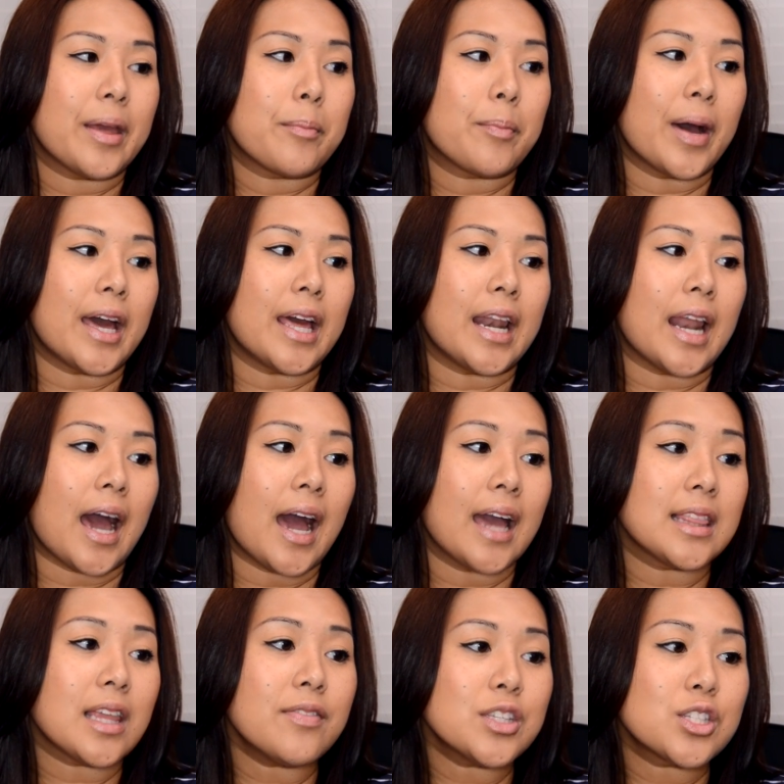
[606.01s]
But
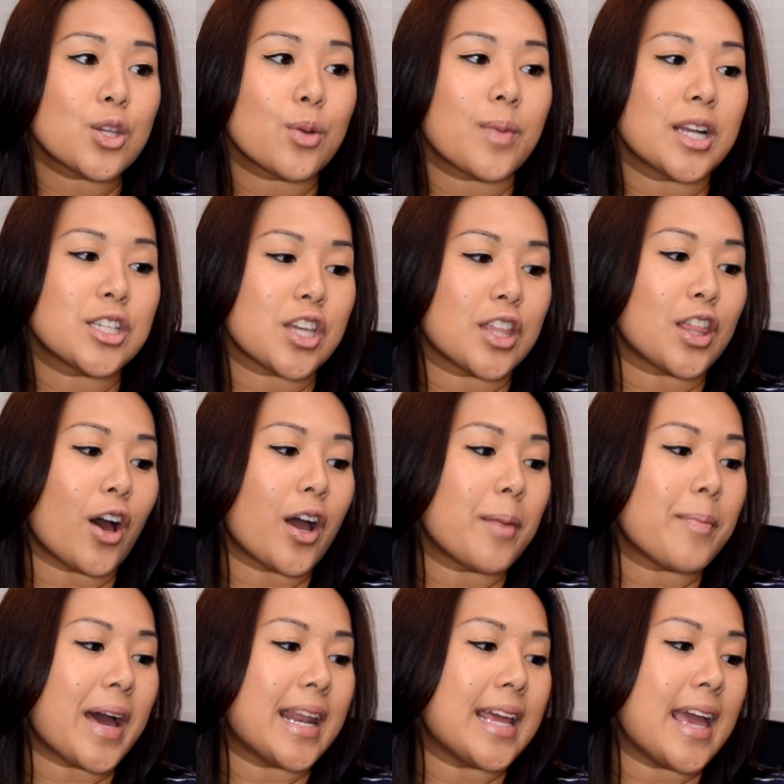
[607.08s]
I love it so much, I thought
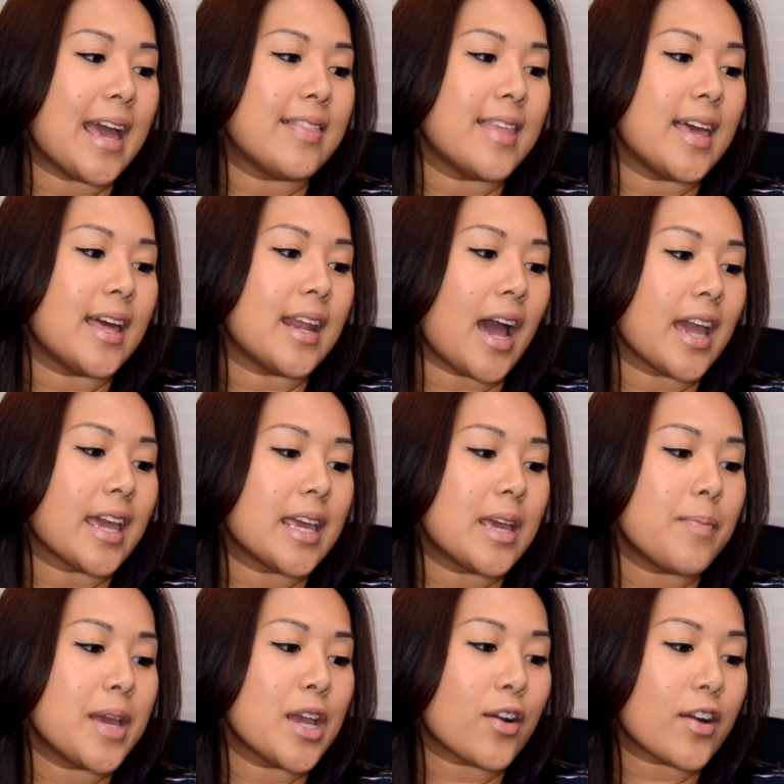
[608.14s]
about it, and then I
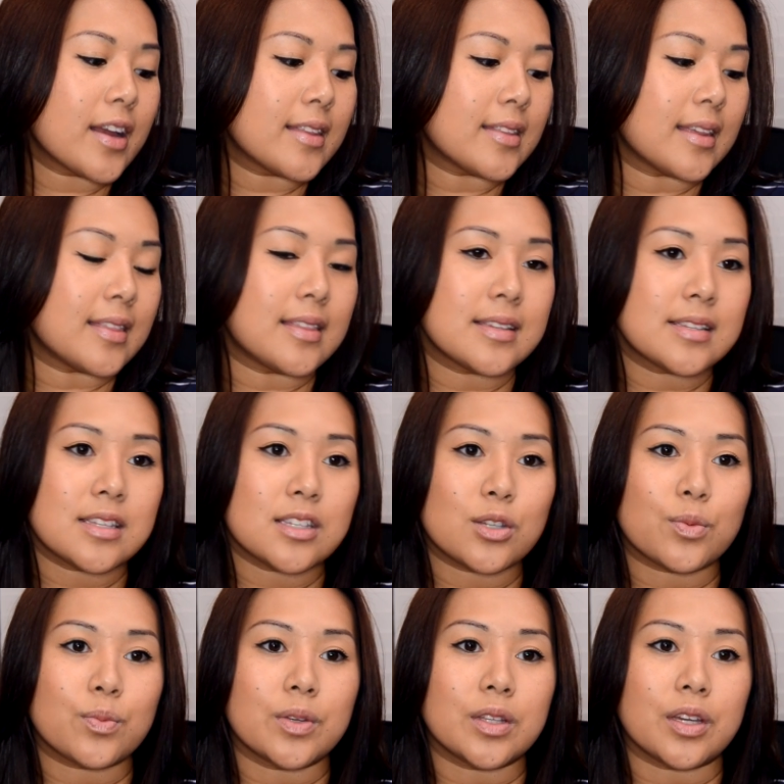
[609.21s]
keep hearing that this is
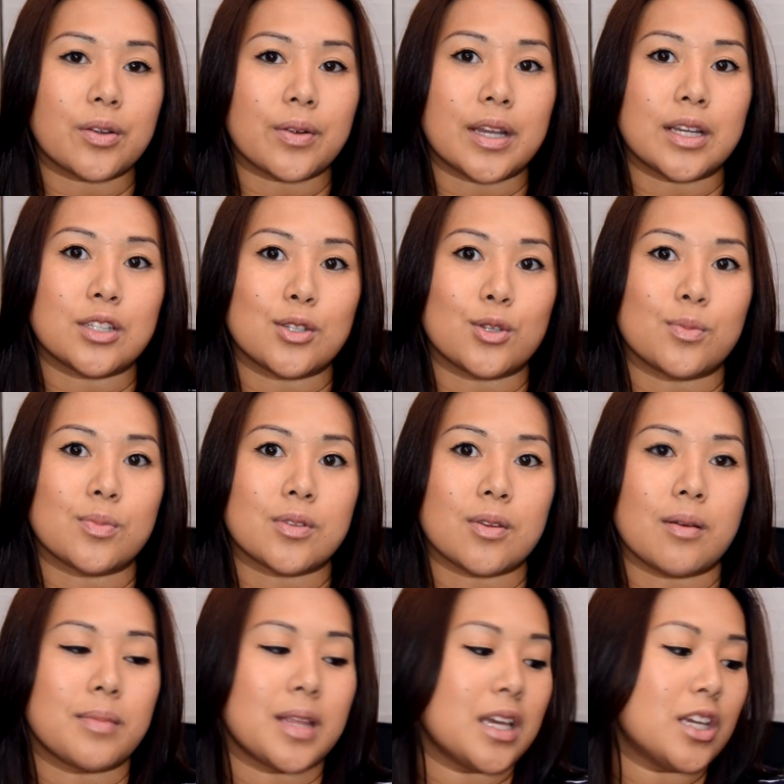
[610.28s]
a really great dupe. So
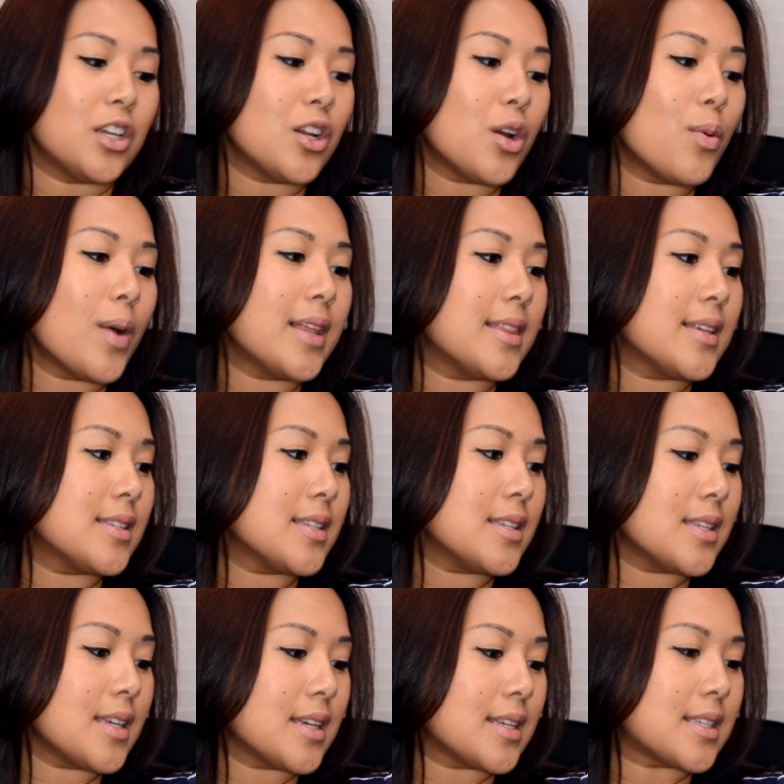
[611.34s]
I'm like, you know what, this
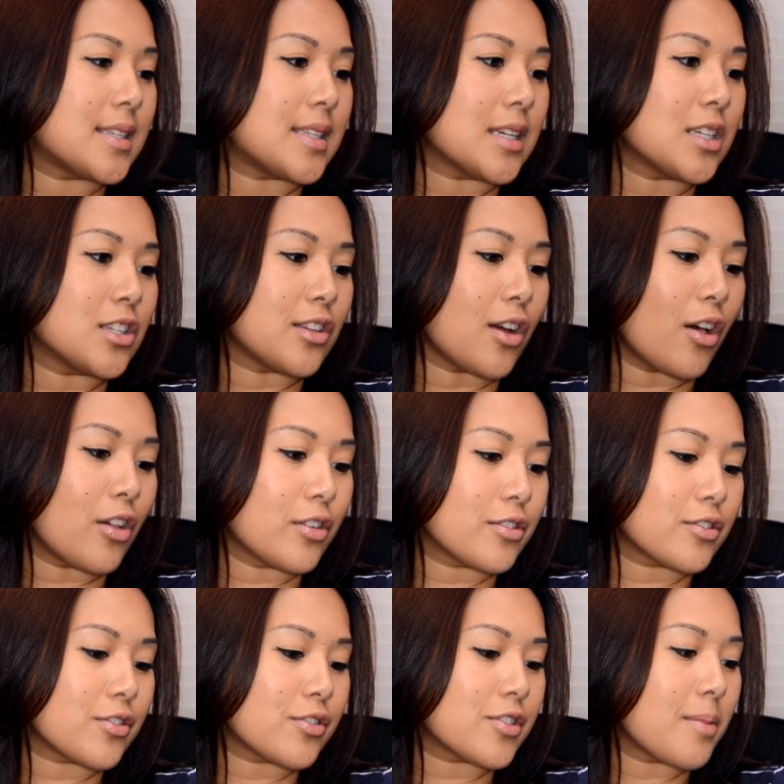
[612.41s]
is like
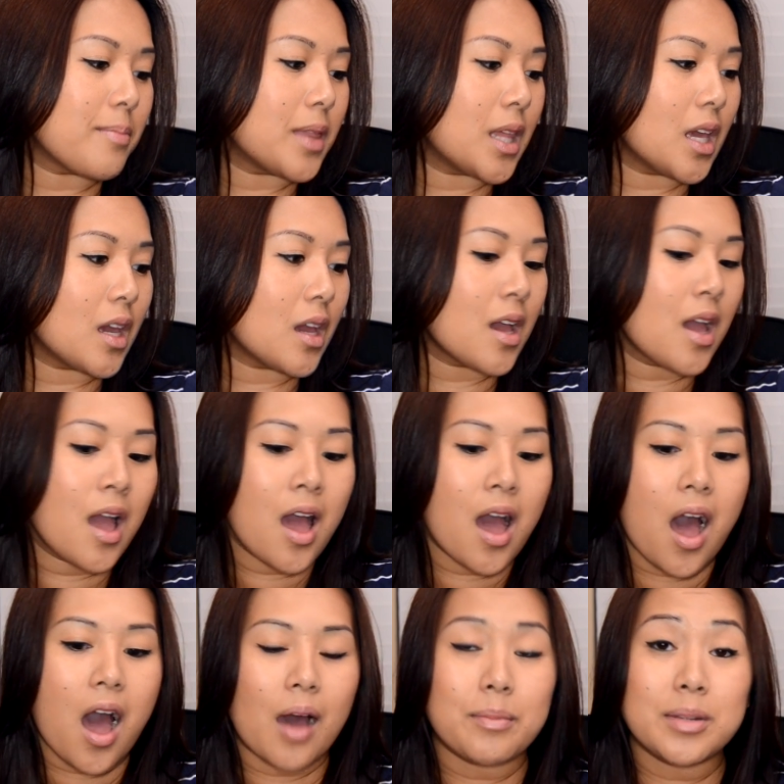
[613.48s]
$6 or something.
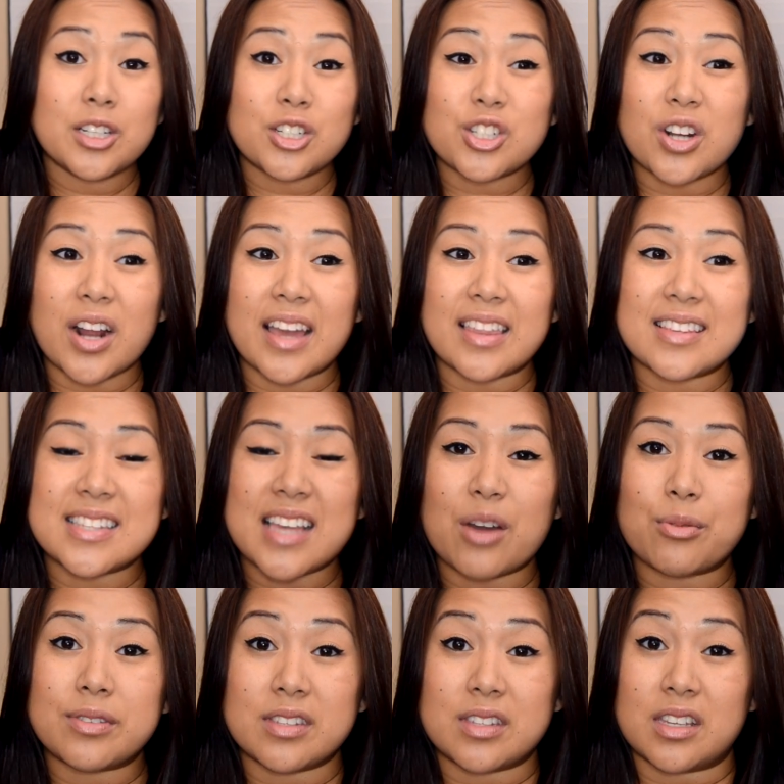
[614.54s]
I'm going to try this
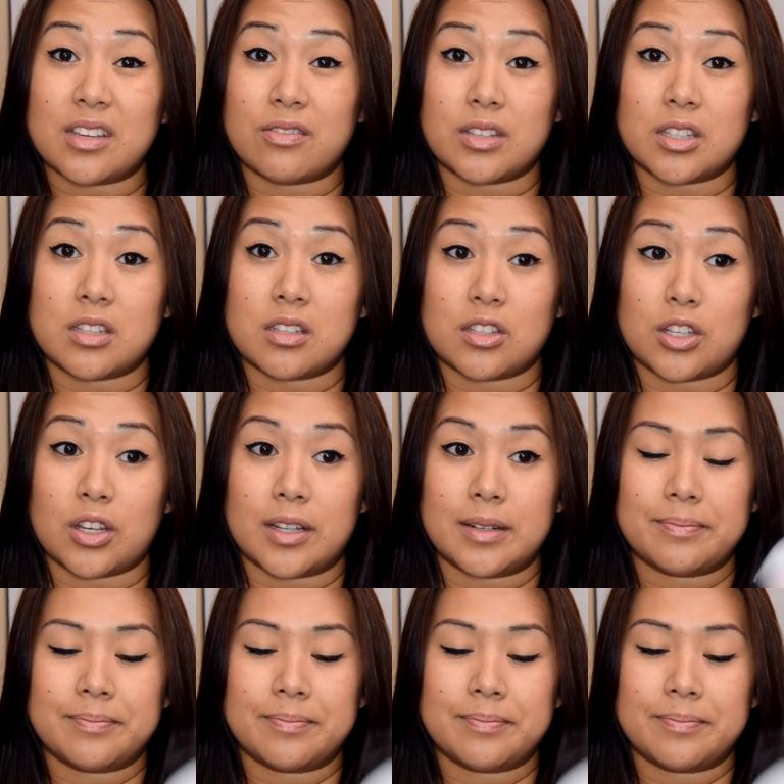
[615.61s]
out and see if this is good.